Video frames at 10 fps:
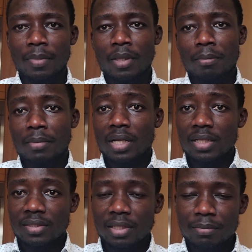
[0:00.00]
but at the
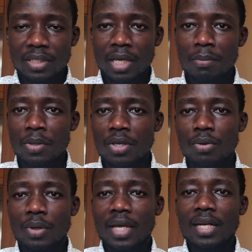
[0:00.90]
same time you
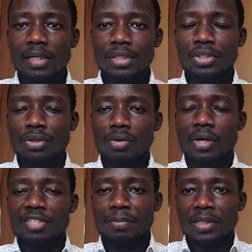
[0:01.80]
gain additional
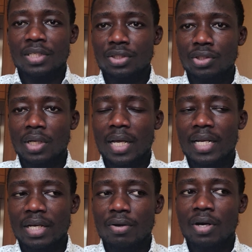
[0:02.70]
experiential learning
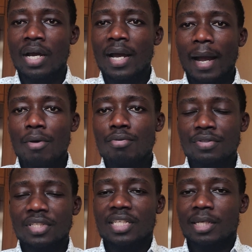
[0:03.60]
on how to
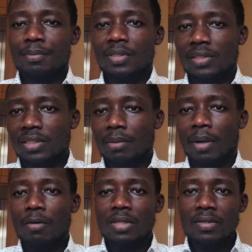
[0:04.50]
set up system, how
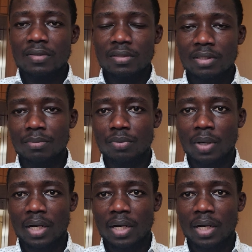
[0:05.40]
these systems work,